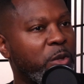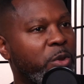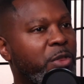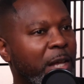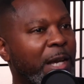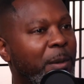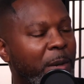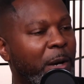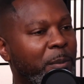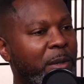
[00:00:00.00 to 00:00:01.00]
you think
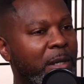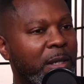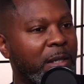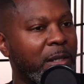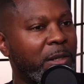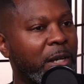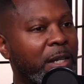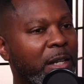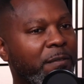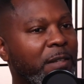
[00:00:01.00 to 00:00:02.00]
about me
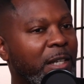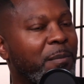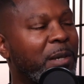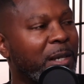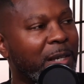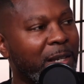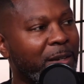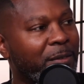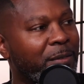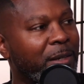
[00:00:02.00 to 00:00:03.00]
enough to give me a
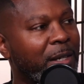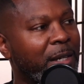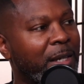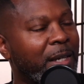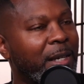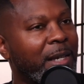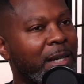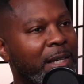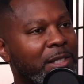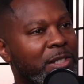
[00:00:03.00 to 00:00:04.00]
gift,
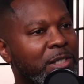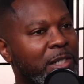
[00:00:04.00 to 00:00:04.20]
it just